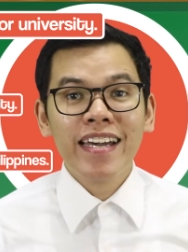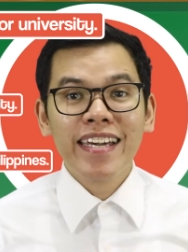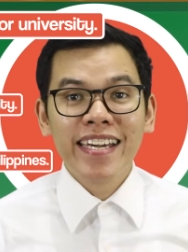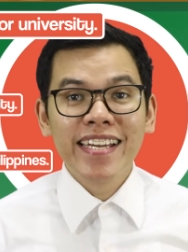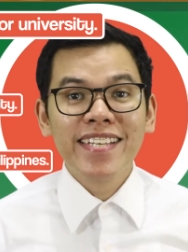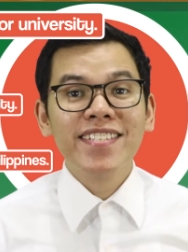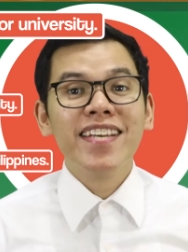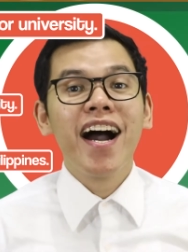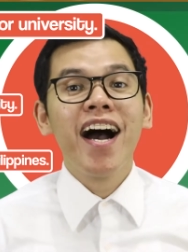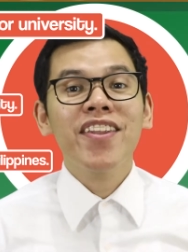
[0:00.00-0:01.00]
is
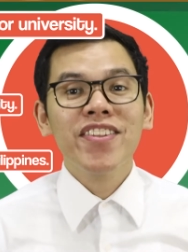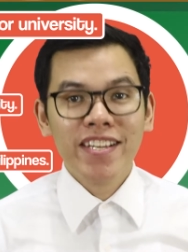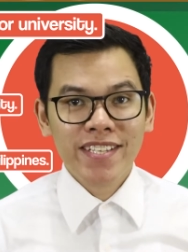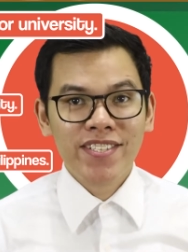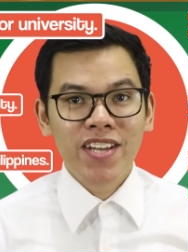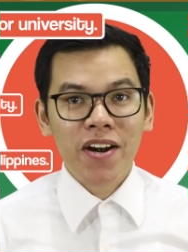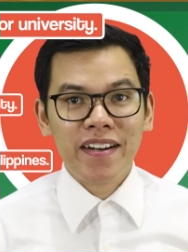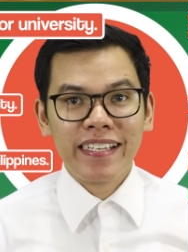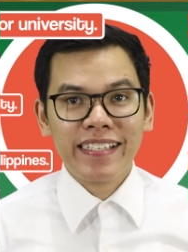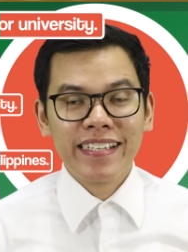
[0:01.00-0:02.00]
unnecessary.
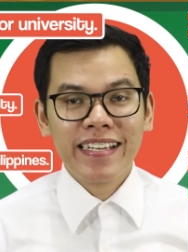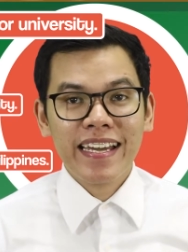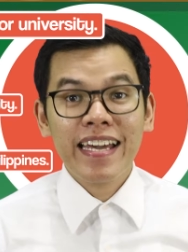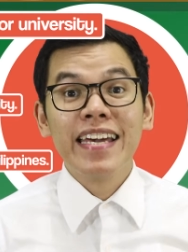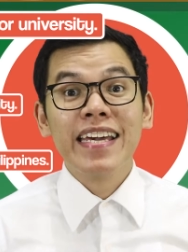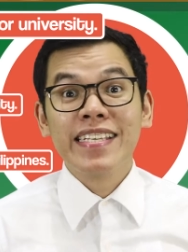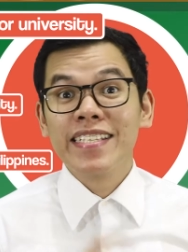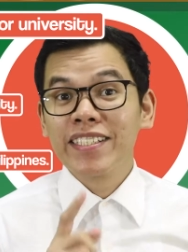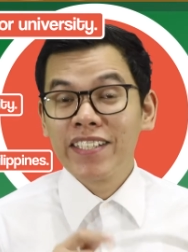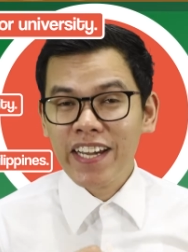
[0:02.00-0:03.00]
Is
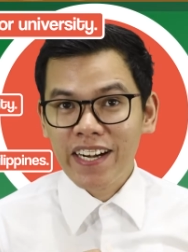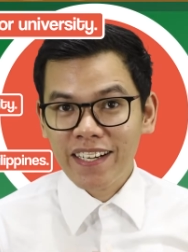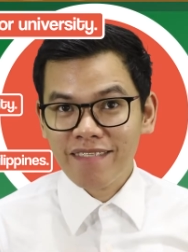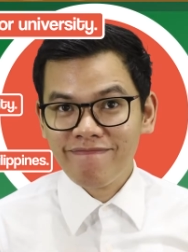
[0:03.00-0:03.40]
that clear?